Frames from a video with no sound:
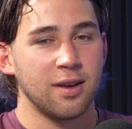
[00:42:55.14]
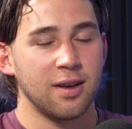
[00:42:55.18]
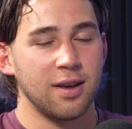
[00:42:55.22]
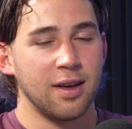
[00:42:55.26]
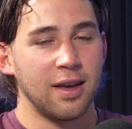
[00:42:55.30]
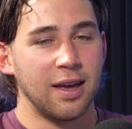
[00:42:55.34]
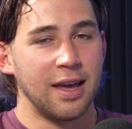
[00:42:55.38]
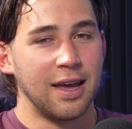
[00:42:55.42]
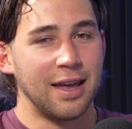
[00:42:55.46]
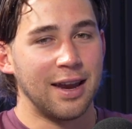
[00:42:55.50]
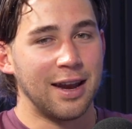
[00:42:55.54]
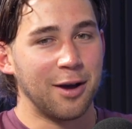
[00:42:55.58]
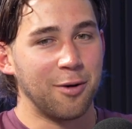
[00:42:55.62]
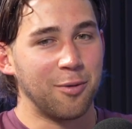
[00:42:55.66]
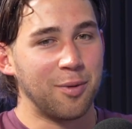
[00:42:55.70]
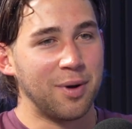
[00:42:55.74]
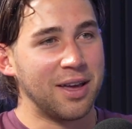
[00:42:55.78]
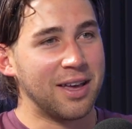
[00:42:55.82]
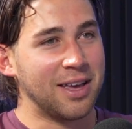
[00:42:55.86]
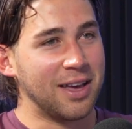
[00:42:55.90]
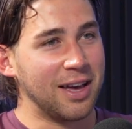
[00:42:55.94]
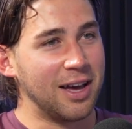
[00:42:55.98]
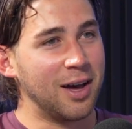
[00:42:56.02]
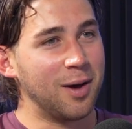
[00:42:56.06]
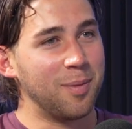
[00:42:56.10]
and I
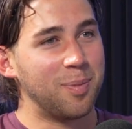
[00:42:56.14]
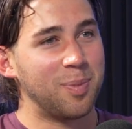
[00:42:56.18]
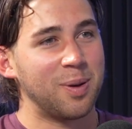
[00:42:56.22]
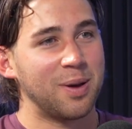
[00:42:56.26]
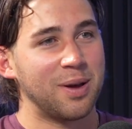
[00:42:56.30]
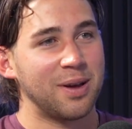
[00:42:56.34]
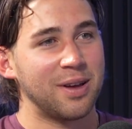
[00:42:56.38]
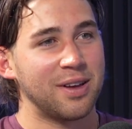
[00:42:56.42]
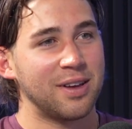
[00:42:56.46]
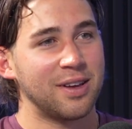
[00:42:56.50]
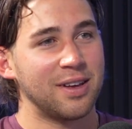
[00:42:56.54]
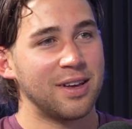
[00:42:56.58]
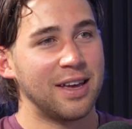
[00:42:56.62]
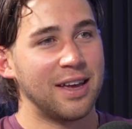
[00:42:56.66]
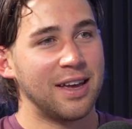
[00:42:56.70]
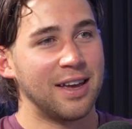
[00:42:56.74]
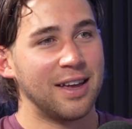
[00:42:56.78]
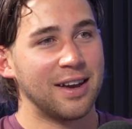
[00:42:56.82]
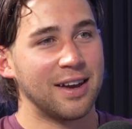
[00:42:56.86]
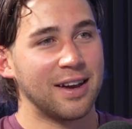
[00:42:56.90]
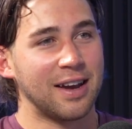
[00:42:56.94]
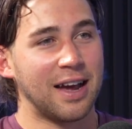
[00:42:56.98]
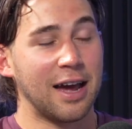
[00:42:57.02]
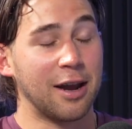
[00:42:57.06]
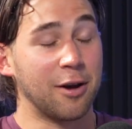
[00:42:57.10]
wake up,
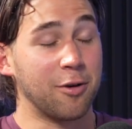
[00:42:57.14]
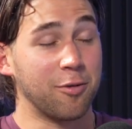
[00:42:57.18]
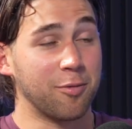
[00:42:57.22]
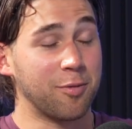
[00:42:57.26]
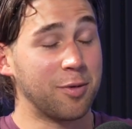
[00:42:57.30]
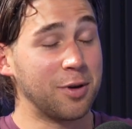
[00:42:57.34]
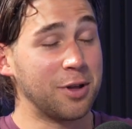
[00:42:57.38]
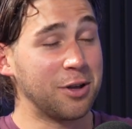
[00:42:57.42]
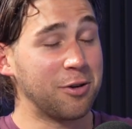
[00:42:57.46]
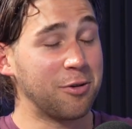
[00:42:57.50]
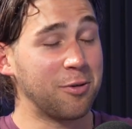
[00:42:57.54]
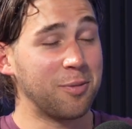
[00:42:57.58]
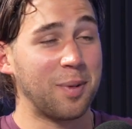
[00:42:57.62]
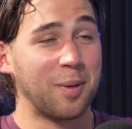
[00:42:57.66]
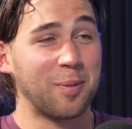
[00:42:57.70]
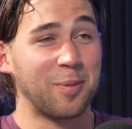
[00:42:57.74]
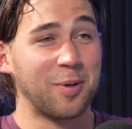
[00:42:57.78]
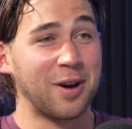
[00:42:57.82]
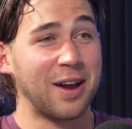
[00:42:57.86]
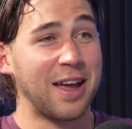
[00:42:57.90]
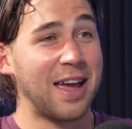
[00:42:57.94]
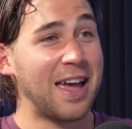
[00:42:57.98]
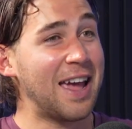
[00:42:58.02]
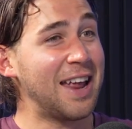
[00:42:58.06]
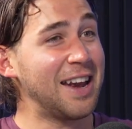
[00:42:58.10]
and I don't really remember
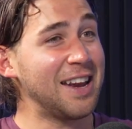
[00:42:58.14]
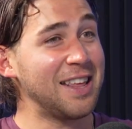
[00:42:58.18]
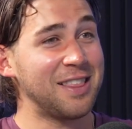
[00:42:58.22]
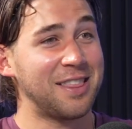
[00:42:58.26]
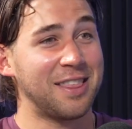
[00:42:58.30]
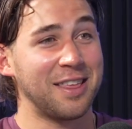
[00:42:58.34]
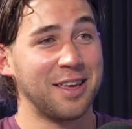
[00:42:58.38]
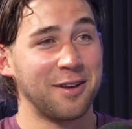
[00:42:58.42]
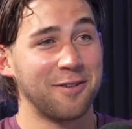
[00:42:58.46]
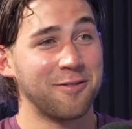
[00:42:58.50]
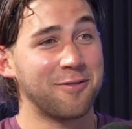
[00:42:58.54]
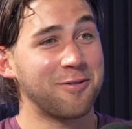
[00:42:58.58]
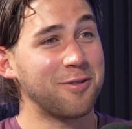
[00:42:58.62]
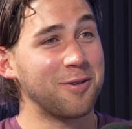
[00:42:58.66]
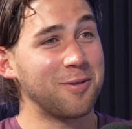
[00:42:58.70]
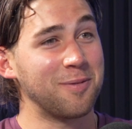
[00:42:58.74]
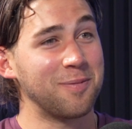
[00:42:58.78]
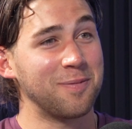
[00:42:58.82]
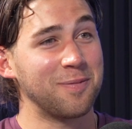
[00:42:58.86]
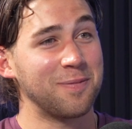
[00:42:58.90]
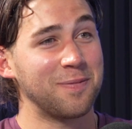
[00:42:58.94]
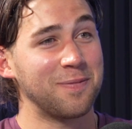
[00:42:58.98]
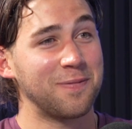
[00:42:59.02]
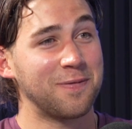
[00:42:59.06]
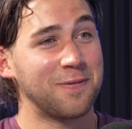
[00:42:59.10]
anything
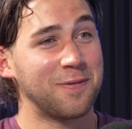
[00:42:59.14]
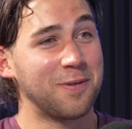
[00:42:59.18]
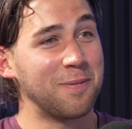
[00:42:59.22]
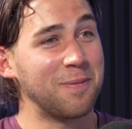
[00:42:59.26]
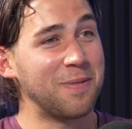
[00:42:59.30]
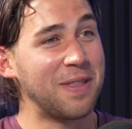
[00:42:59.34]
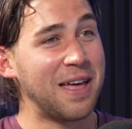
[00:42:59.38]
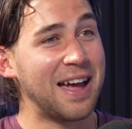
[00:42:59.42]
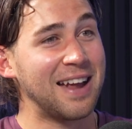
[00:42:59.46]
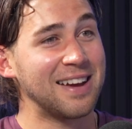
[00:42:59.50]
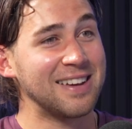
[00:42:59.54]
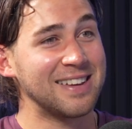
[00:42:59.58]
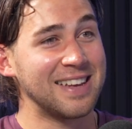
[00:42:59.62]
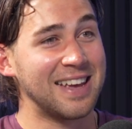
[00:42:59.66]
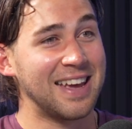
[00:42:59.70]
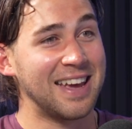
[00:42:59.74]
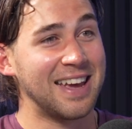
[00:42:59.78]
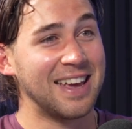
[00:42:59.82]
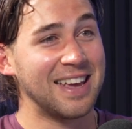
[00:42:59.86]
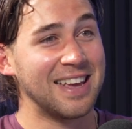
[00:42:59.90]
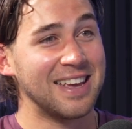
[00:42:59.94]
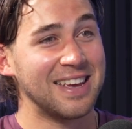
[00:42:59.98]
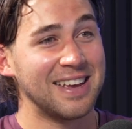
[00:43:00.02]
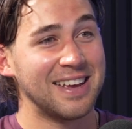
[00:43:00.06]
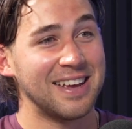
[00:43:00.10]
from that
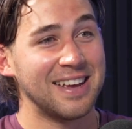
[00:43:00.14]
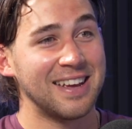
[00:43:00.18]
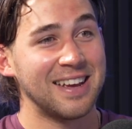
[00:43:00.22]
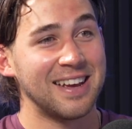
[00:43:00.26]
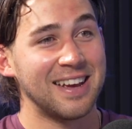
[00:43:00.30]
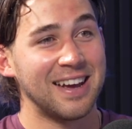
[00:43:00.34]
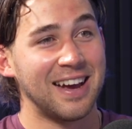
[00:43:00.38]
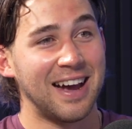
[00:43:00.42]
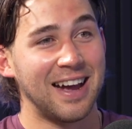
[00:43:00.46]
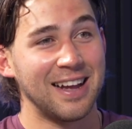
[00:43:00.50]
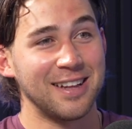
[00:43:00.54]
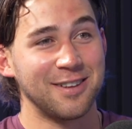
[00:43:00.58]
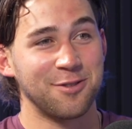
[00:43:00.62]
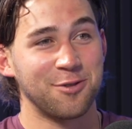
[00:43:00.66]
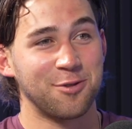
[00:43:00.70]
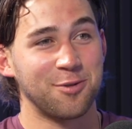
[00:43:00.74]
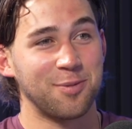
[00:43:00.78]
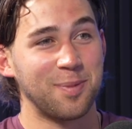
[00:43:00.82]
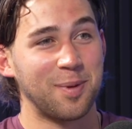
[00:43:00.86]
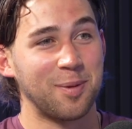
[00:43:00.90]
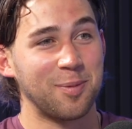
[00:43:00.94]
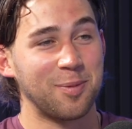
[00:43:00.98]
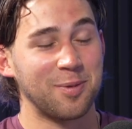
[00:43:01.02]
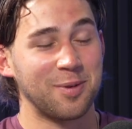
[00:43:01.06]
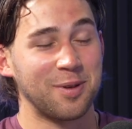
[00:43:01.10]
day. I just
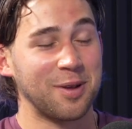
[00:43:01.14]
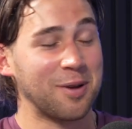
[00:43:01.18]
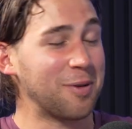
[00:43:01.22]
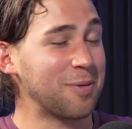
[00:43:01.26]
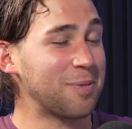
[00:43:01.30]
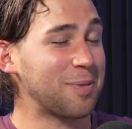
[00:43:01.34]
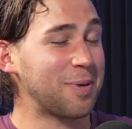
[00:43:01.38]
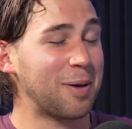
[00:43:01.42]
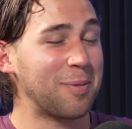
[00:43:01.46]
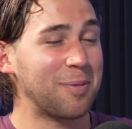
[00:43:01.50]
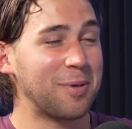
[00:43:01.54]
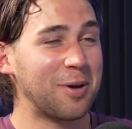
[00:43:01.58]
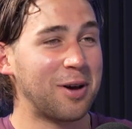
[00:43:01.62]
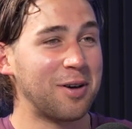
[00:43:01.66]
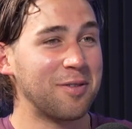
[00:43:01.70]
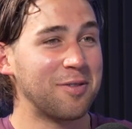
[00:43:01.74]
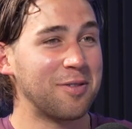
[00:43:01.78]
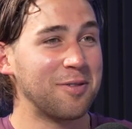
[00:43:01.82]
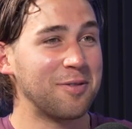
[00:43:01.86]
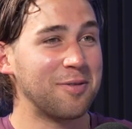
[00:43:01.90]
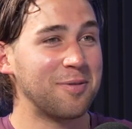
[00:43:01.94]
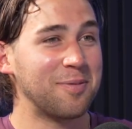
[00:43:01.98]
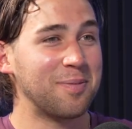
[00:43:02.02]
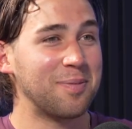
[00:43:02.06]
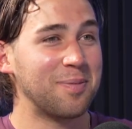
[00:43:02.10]
remember, coming off
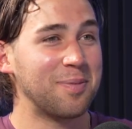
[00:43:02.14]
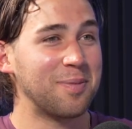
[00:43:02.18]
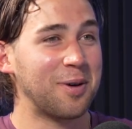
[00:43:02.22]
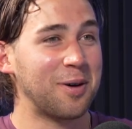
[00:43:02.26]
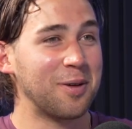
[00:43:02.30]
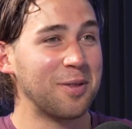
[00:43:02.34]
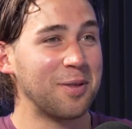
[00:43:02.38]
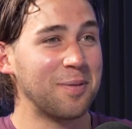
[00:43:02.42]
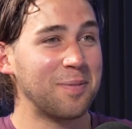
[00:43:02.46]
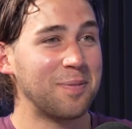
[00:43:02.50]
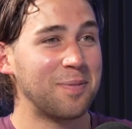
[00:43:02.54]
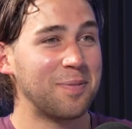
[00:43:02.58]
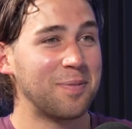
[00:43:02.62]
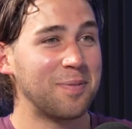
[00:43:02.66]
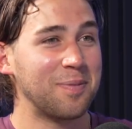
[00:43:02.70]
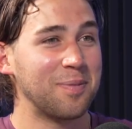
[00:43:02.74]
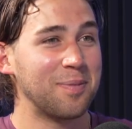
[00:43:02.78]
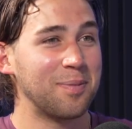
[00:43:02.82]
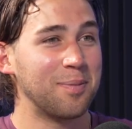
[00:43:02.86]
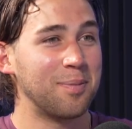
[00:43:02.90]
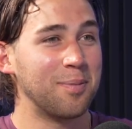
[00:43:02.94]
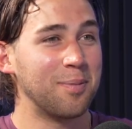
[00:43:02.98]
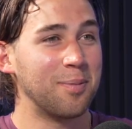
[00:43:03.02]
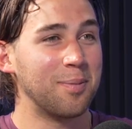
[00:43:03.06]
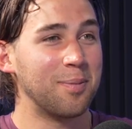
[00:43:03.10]
of all the
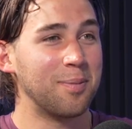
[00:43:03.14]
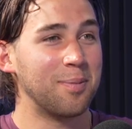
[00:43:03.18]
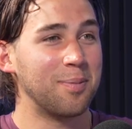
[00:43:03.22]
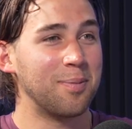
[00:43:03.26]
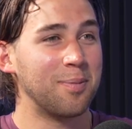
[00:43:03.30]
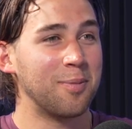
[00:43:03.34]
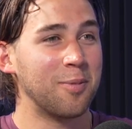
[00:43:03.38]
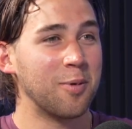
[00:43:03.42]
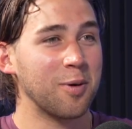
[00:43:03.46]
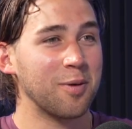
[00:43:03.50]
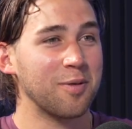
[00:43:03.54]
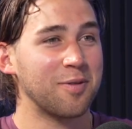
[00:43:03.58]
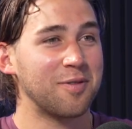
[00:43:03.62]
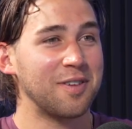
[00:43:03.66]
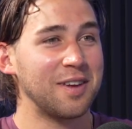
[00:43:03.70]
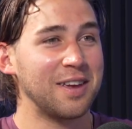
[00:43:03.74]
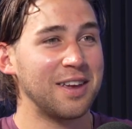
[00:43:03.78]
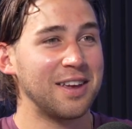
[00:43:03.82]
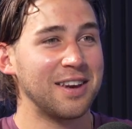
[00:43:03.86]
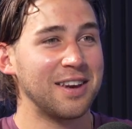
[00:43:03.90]
morphine